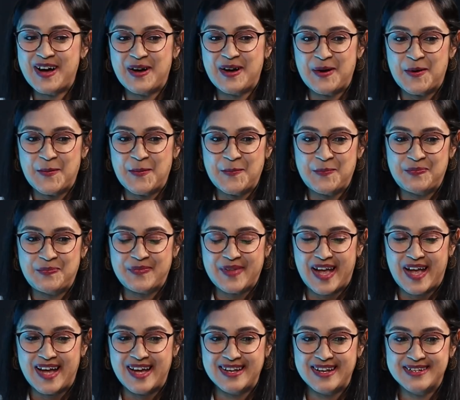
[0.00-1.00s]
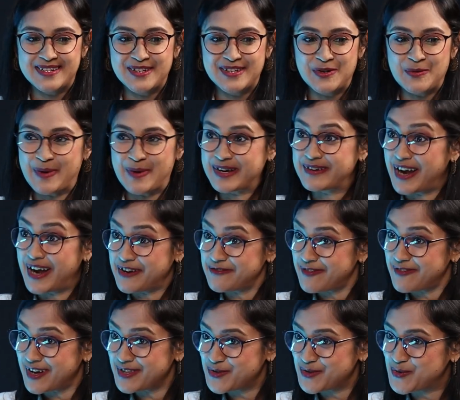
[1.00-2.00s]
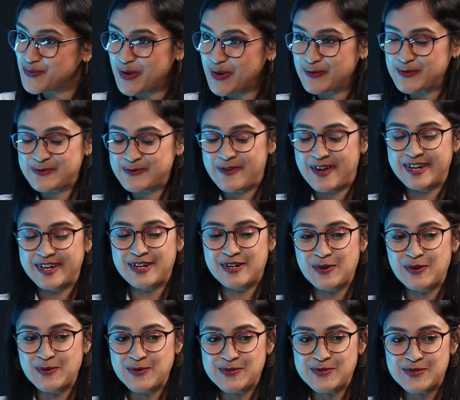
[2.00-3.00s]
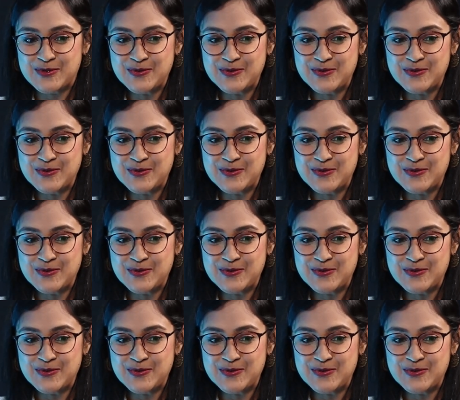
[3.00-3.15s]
And you know, my grandfather, whom I was very close